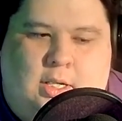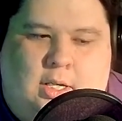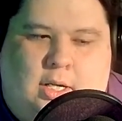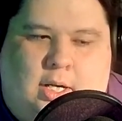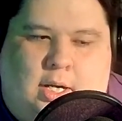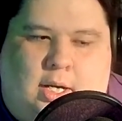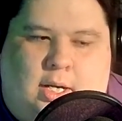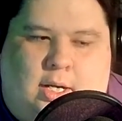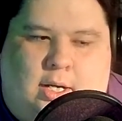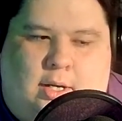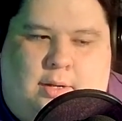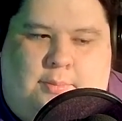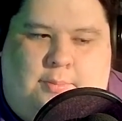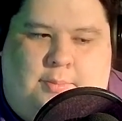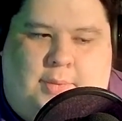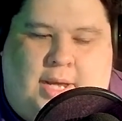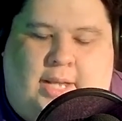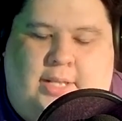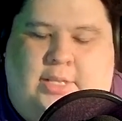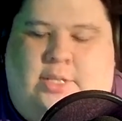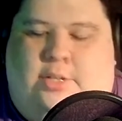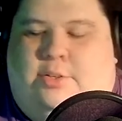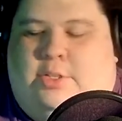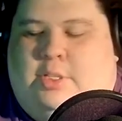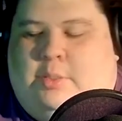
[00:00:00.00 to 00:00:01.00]
um, at
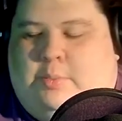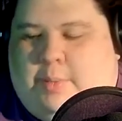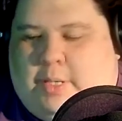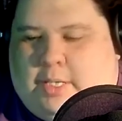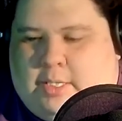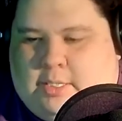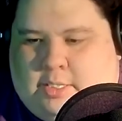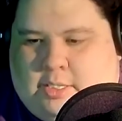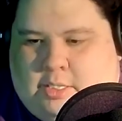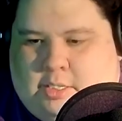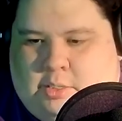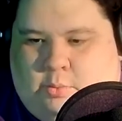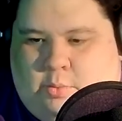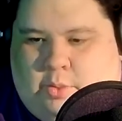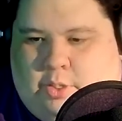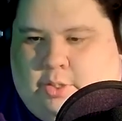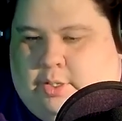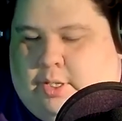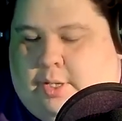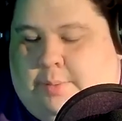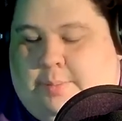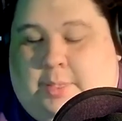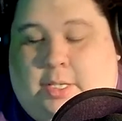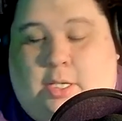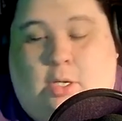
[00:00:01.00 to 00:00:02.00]
their spaces, whether
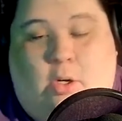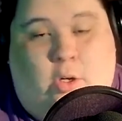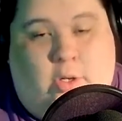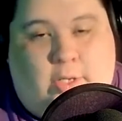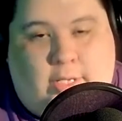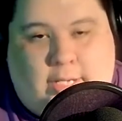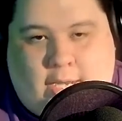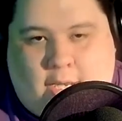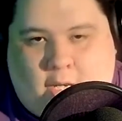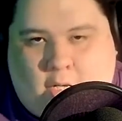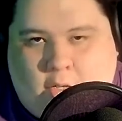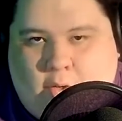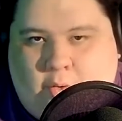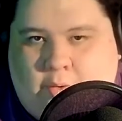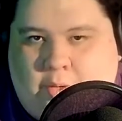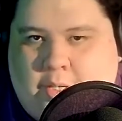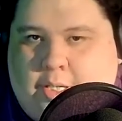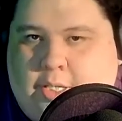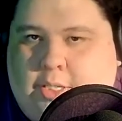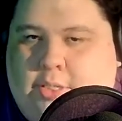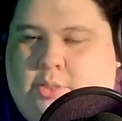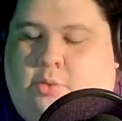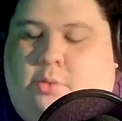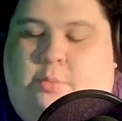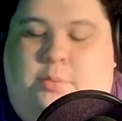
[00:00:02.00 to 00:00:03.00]
they be art
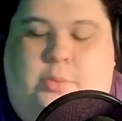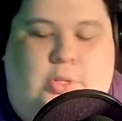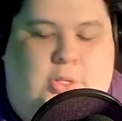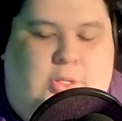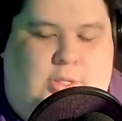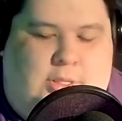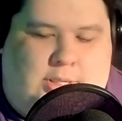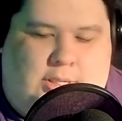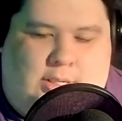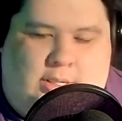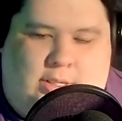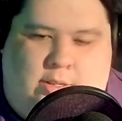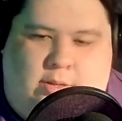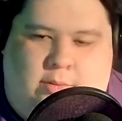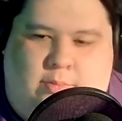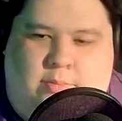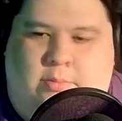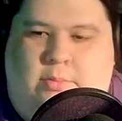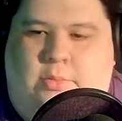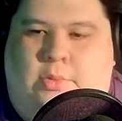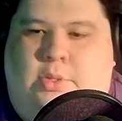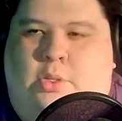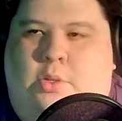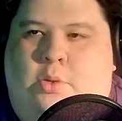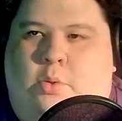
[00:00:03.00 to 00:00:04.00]
galleries or
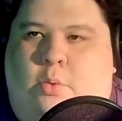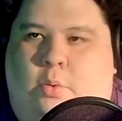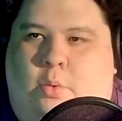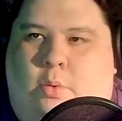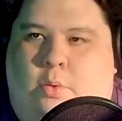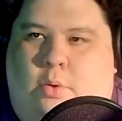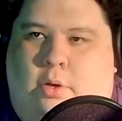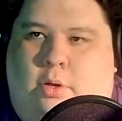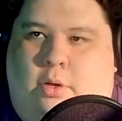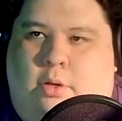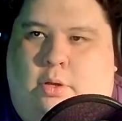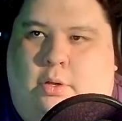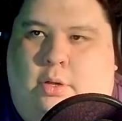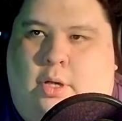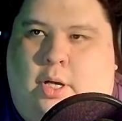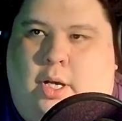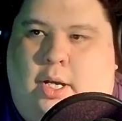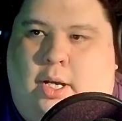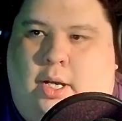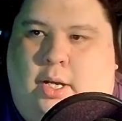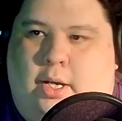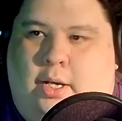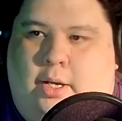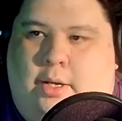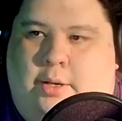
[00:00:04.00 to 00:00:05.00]
museums or
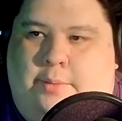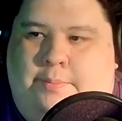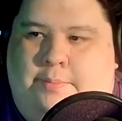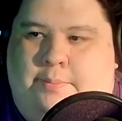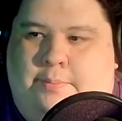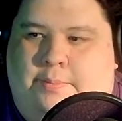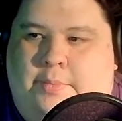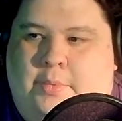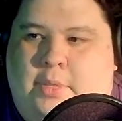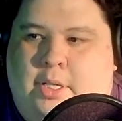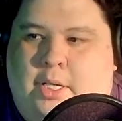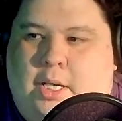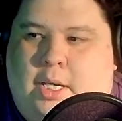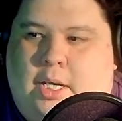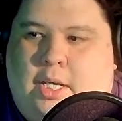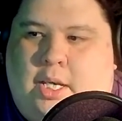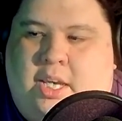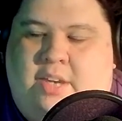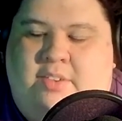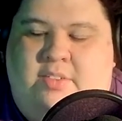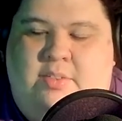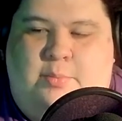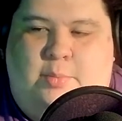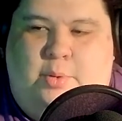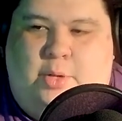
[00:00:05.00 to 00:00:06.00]
um,
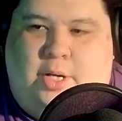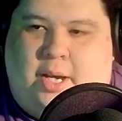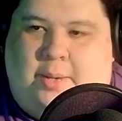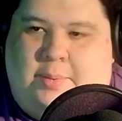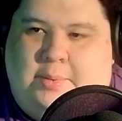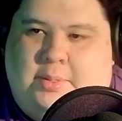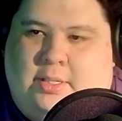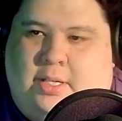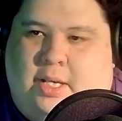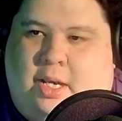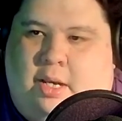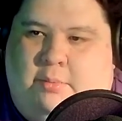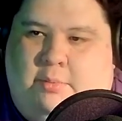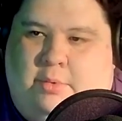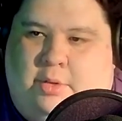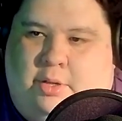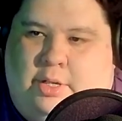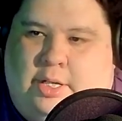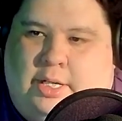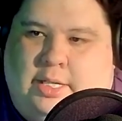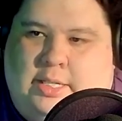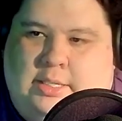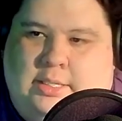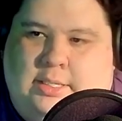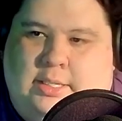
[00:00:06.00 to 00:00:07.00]
even perhaps
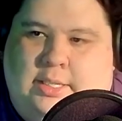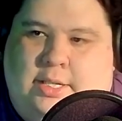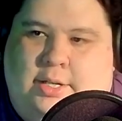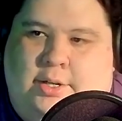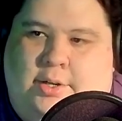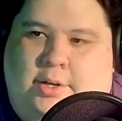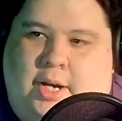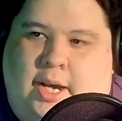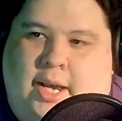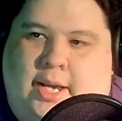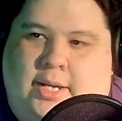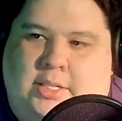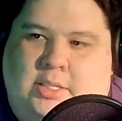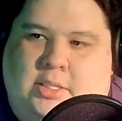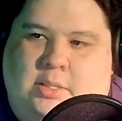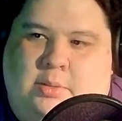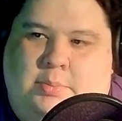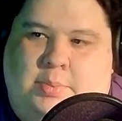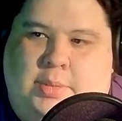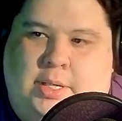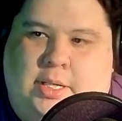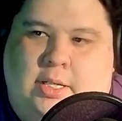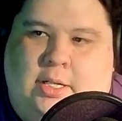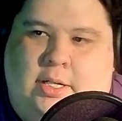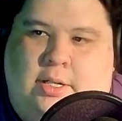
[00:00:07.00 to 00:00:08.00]
libraries, there has to
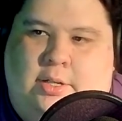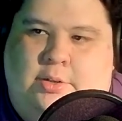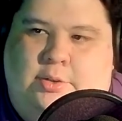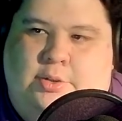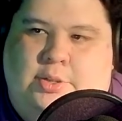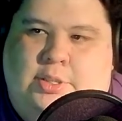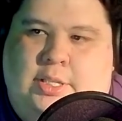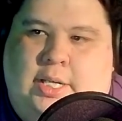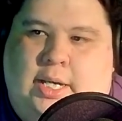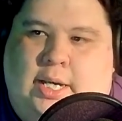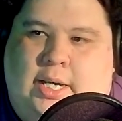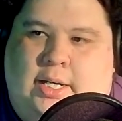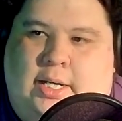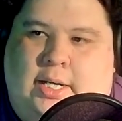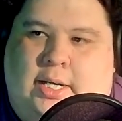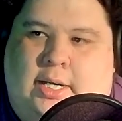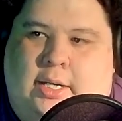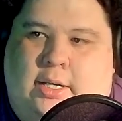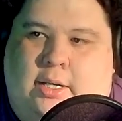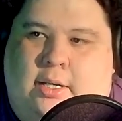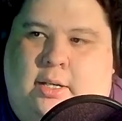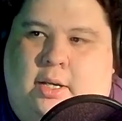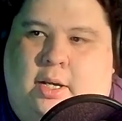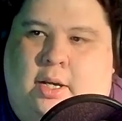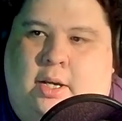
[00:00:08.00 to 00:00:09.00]
be an
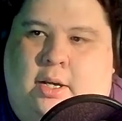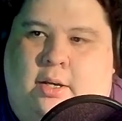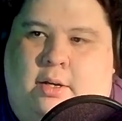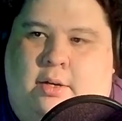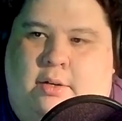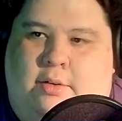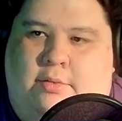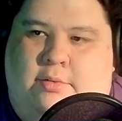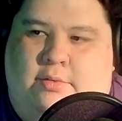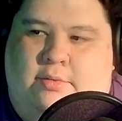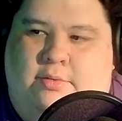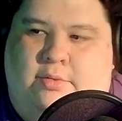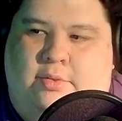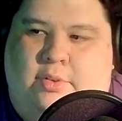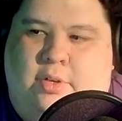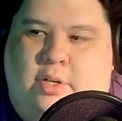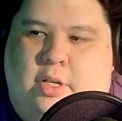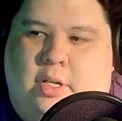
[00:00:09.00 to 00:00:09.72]
understanding of